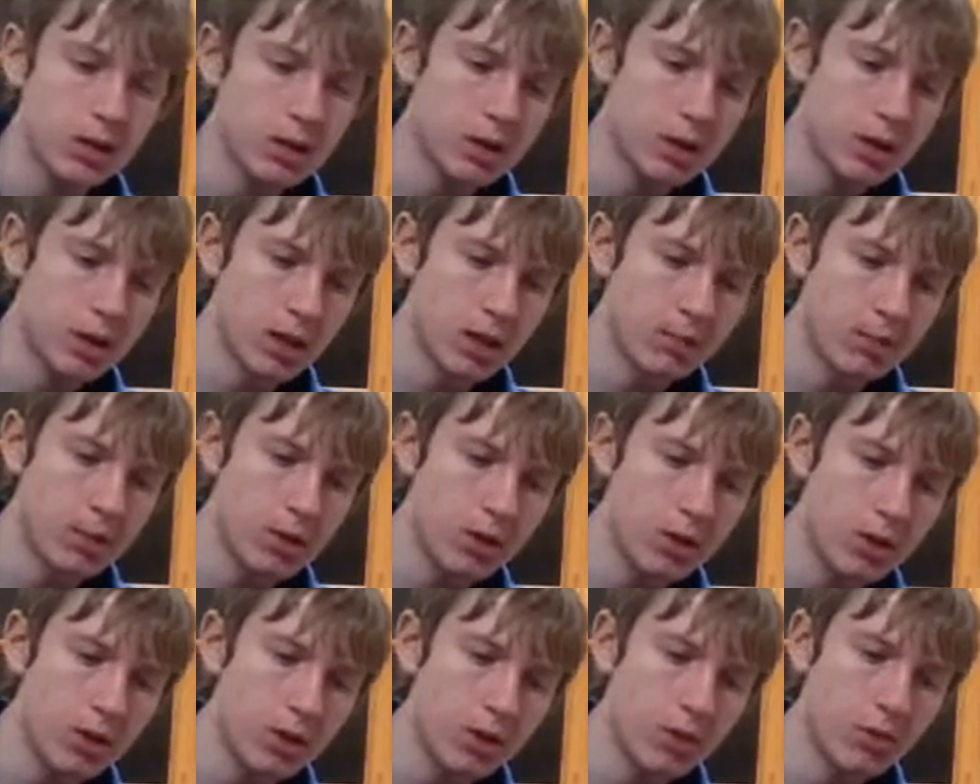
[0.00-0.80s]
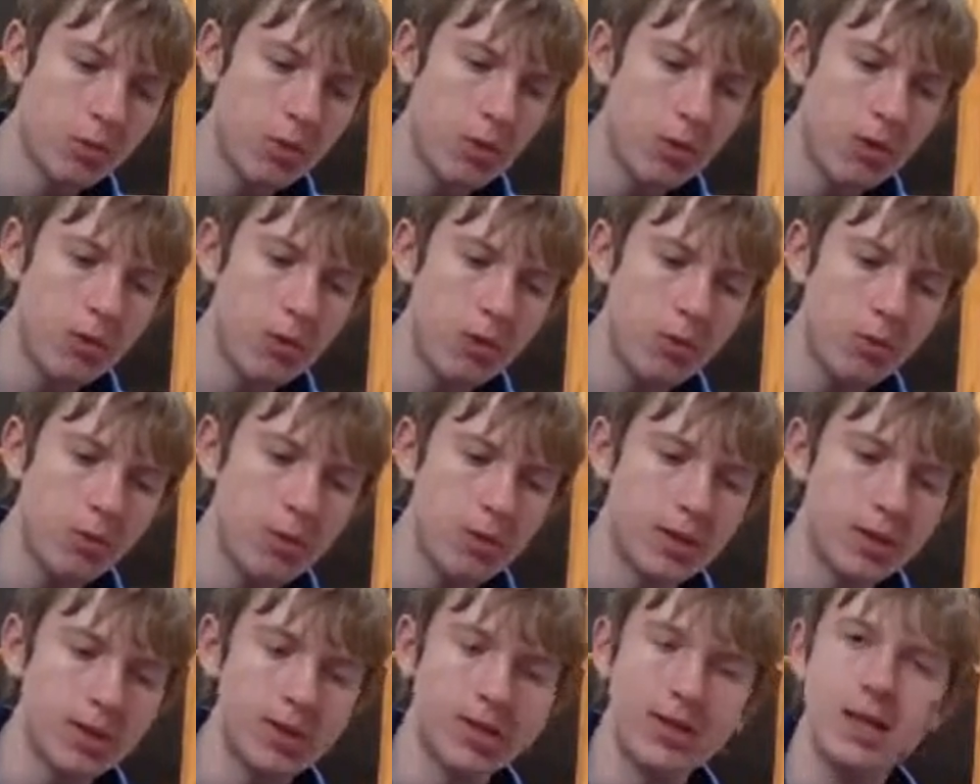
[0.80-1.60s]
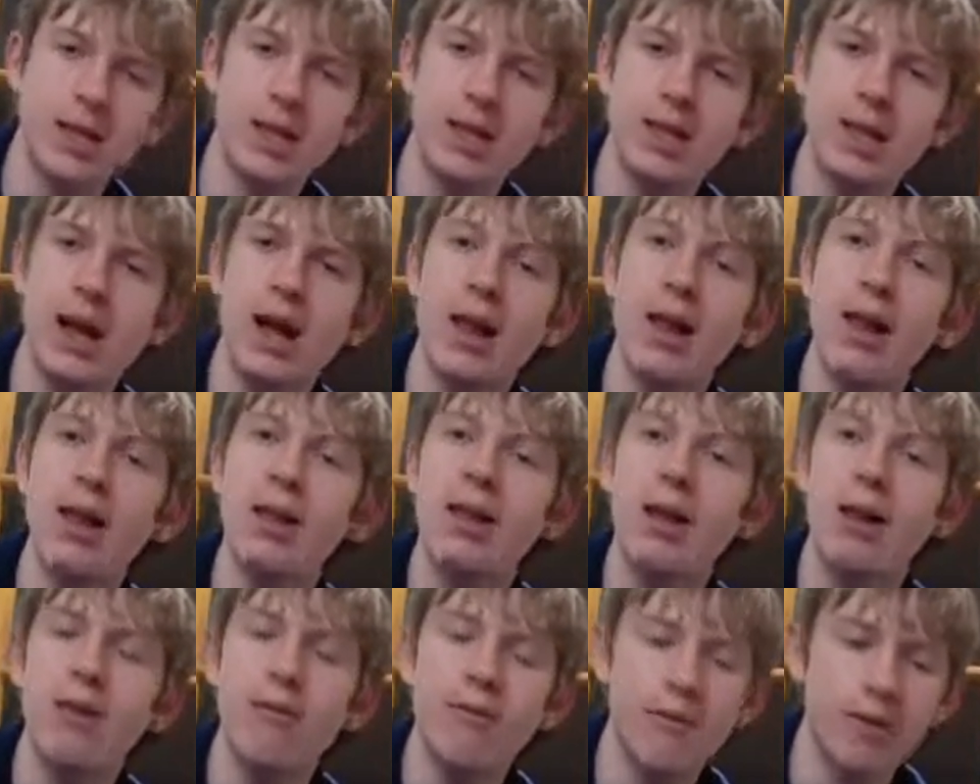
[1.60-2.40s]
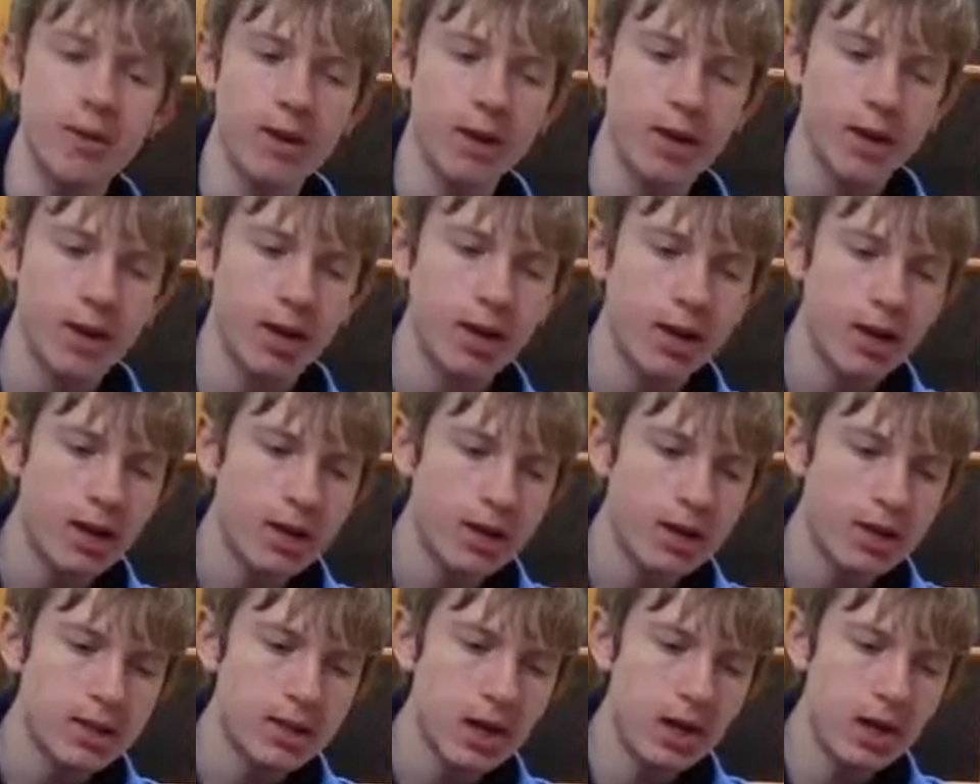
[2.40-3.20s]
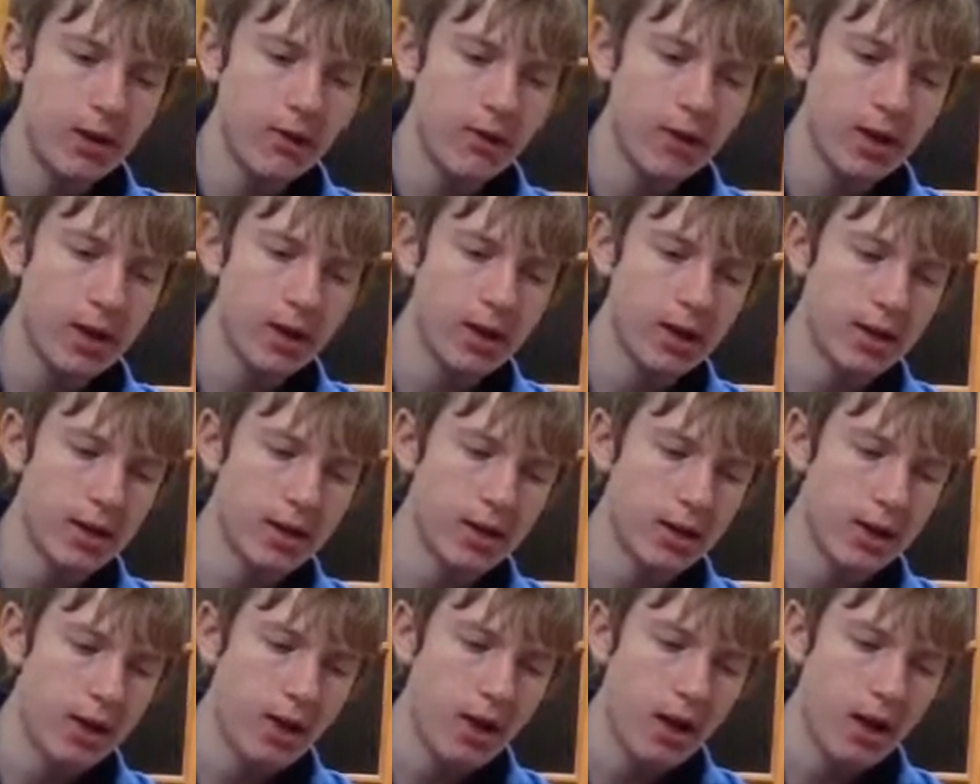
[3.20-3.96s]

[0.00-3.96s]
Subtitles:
because I'm sure you all want to see that lovely Darth Vader